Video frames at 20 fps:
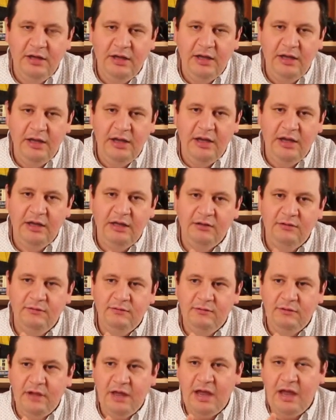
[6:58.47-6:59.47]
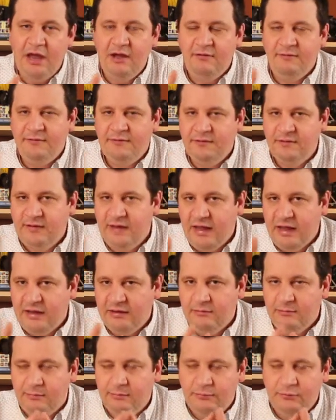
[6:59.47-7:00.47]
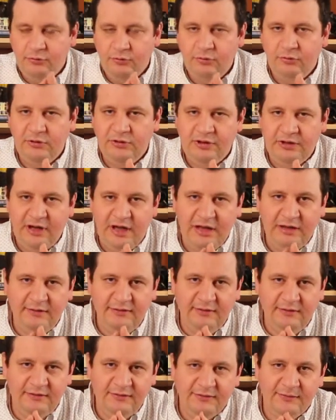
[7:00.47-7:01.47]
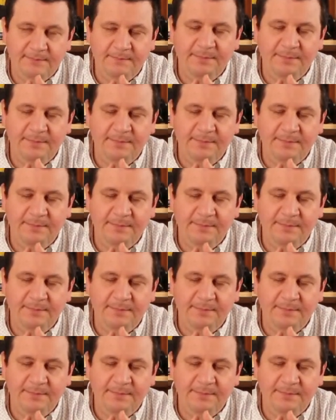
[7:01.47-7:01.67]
And after that, toward the 90s,